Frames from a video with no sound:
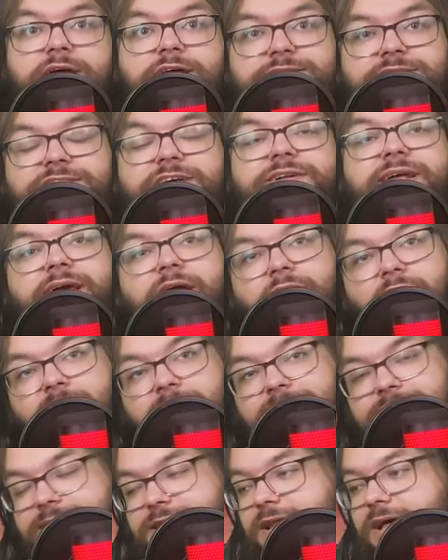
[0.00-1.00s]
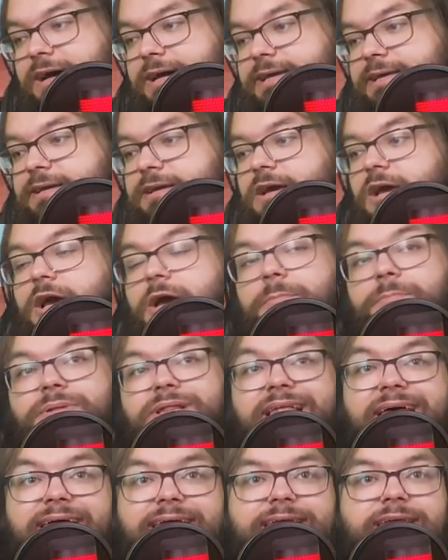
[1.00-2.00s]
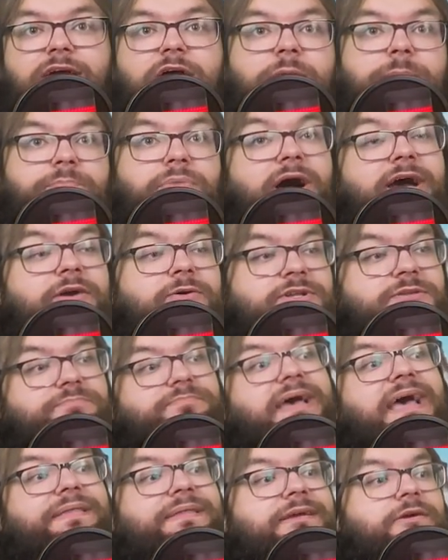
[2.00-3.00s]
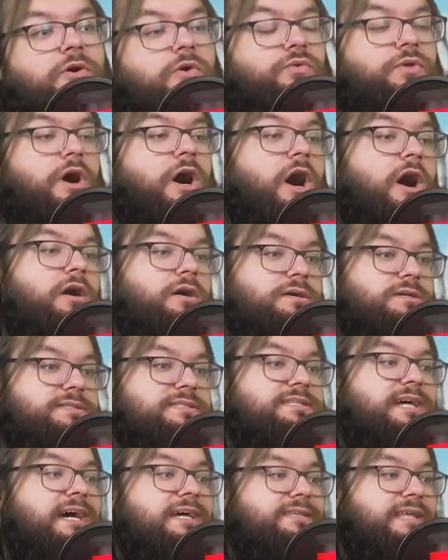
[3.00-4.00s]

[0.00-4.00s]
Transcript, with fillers: so they aren't like play Pirate Panic on hard.